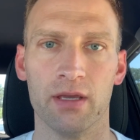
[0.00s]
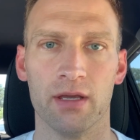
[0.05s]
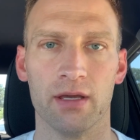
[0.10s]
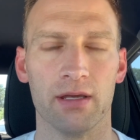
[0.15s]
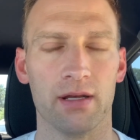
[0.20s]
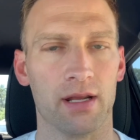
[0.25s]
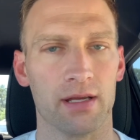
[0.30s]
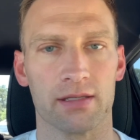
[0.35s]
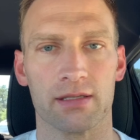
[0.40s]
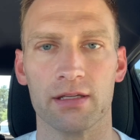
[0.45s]

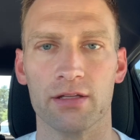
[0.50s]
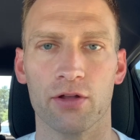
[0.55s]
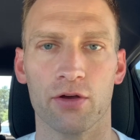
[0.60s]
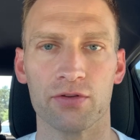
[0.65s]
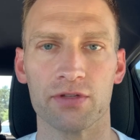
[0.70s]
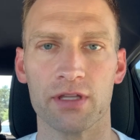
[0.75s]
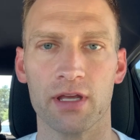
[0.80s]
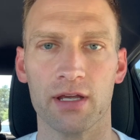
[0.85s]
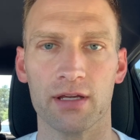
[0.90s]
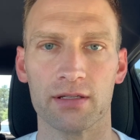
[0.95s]
And I see
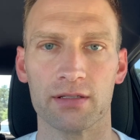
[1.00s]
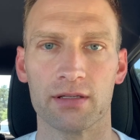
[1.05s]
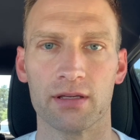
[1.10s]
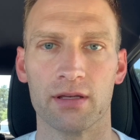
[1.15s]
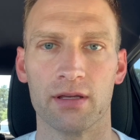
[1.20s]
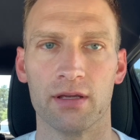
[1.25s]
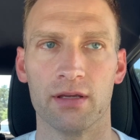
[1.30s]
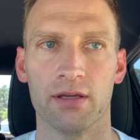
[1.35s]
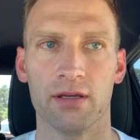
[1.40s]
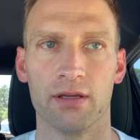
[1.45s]
those things,
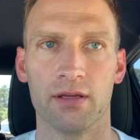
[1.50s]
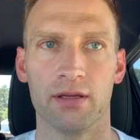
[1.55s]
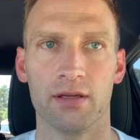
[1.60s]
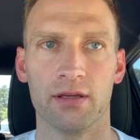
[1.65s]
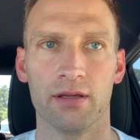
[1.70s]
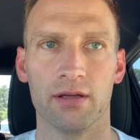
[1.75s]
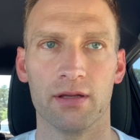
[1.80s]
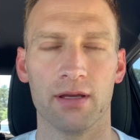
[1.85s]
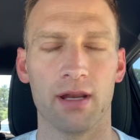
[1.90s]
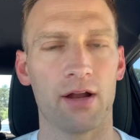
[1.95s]

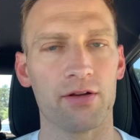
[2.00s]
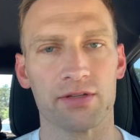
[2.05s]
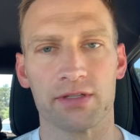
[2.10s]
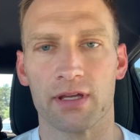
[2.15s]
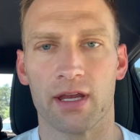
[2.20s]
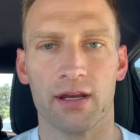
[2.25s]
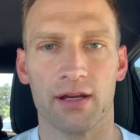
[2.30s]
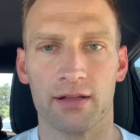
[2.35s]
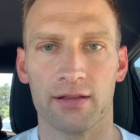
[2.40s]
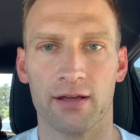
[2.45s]
and I don't
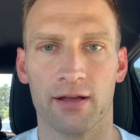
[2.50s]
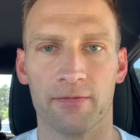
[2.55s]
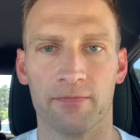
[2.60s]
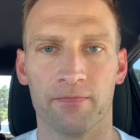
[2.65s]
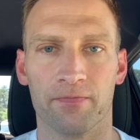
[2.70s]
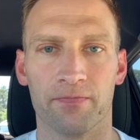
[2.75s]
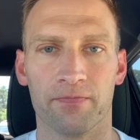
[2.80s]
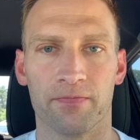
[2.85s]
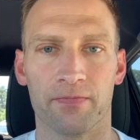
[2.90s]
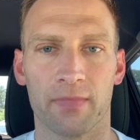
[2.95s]
say anything.
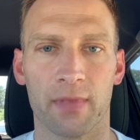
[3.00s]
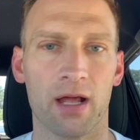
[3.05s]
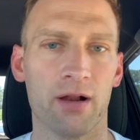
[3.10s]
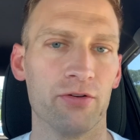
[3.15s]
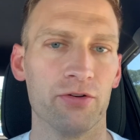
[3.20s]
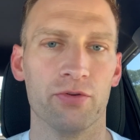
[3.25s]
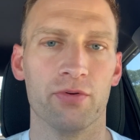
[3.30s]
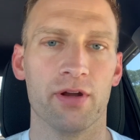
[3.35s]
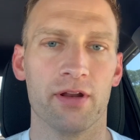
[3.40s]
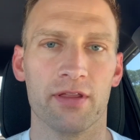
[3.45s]
I
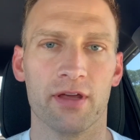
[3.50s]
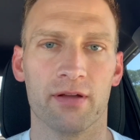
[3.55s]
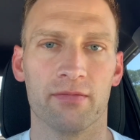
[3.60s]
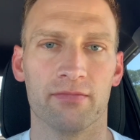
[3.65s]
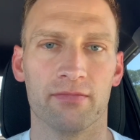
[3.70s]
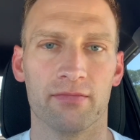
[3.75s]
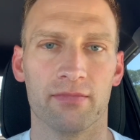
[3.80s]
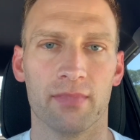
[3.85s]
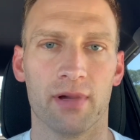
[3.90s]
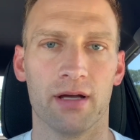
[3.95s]
don't do anything.
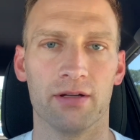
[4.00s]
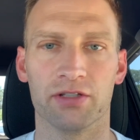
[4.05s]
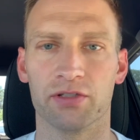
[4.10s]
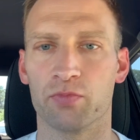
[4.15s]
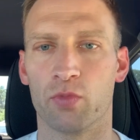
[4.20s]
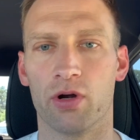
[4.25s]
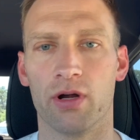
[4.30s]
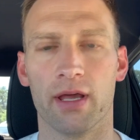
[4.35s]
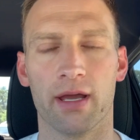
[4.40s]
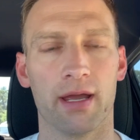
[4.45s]
I just
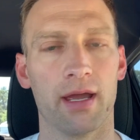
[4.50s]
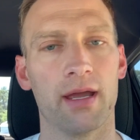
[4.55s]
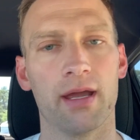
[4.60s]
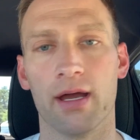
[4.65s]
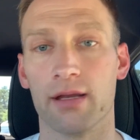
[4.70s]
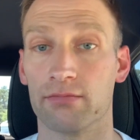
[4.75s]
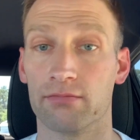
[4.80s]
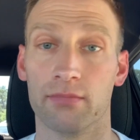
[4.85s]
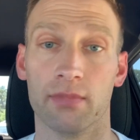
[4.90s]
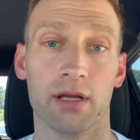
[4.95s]
more like,
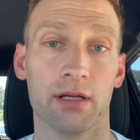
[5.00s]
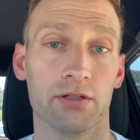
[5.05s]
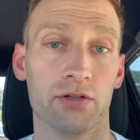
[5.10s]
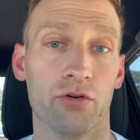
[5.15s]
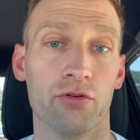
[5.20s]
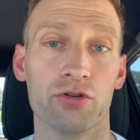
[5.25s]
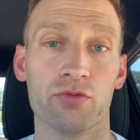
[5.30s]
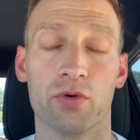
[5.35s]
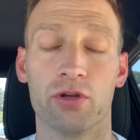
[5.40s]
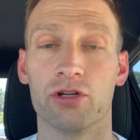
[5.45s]
hey, I
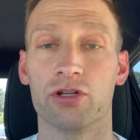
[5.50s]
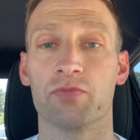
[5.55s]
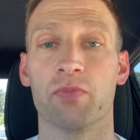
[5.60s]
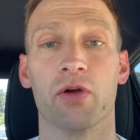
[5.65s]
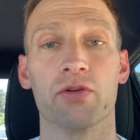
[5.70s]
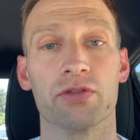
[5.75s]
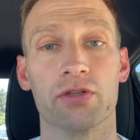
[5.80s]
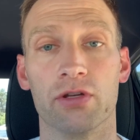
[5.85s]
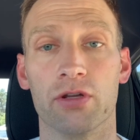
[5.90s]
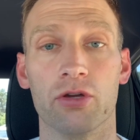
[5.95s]
told you what you're
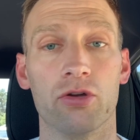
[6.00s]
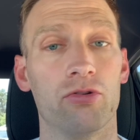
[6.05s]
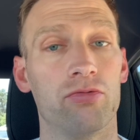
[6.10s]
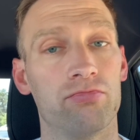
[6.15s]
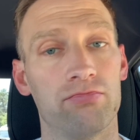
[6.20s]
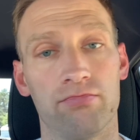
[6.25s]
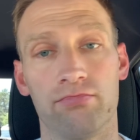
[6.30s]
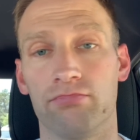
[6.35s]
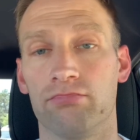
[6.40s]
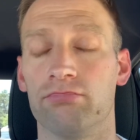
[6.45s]
supposed to
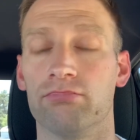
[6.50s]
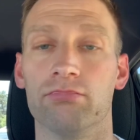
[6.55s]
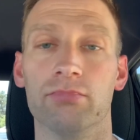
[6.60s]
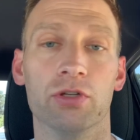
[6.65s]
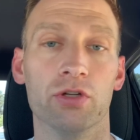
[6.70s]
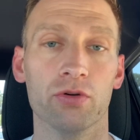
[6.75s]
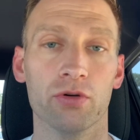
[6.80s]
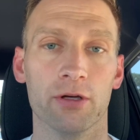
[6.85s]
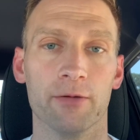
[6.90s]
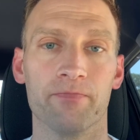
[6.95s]

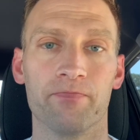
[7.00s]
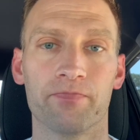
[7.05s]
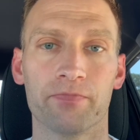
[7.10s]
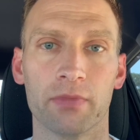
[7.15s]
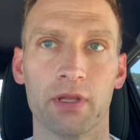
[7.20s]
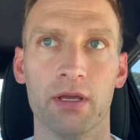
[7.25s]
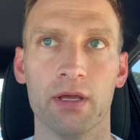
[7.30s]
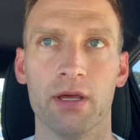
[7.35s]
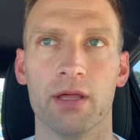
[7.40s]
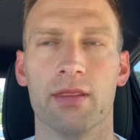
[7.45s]
do it.
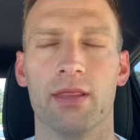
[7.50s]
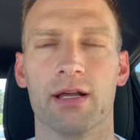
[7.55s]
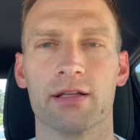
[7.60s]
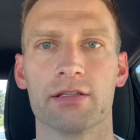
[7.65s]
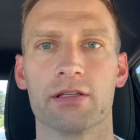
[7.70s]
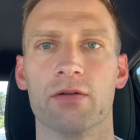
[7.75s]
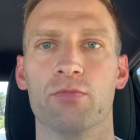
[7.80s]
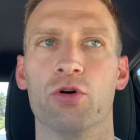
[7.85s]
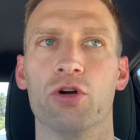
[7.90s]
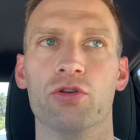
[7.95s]

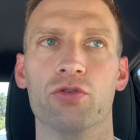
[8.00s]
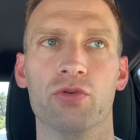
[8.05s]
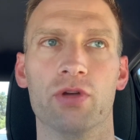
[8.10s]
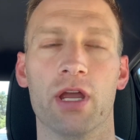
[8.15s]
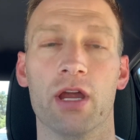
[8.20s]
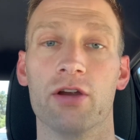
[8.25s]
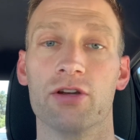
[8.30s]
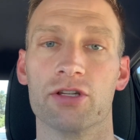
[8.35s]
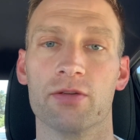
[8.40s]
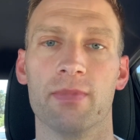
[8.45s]
That's someone who
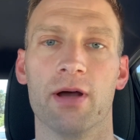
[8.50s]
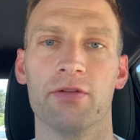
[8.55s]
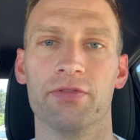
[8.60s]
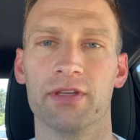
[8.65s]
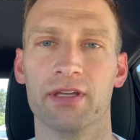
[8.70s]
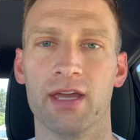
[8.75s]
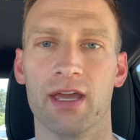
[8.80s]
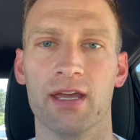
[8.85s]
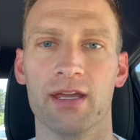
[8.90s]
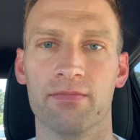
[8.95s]
cares about
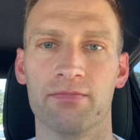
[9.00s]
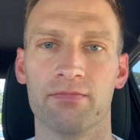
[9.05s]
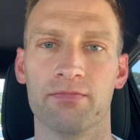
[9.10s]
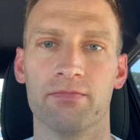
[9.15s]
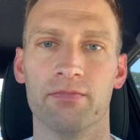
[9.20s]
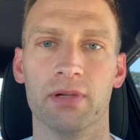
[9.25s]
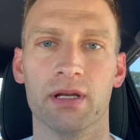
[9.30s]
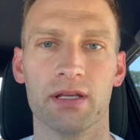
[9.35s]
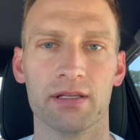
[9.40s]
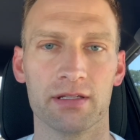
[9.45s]
the
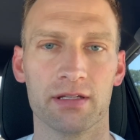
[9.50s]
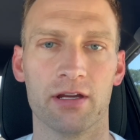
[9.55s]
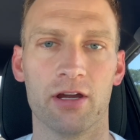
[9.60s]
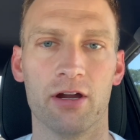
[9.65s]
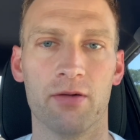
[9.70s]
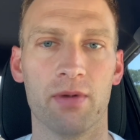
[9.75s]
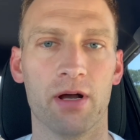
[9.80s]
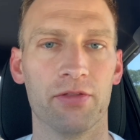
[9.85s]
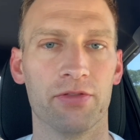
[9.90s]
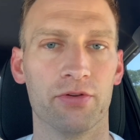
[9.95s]
game, but doesn't
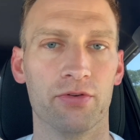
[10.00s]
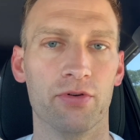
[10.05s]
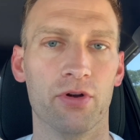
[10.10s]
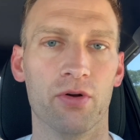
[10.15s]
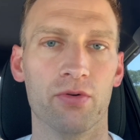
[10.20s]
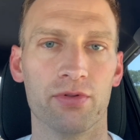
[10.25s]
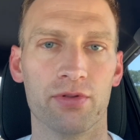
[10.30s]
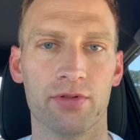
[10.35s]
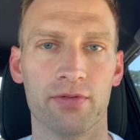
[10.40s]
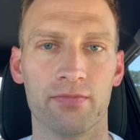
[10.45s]
care about the
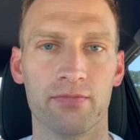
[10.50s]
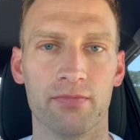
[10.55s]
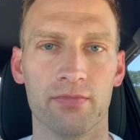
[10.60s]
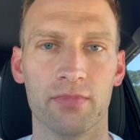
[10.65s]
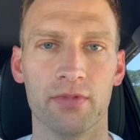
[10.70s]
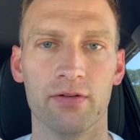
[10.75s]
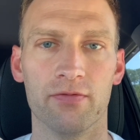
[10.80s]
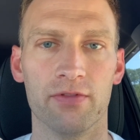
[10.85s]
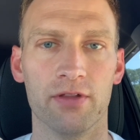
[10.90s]
growth of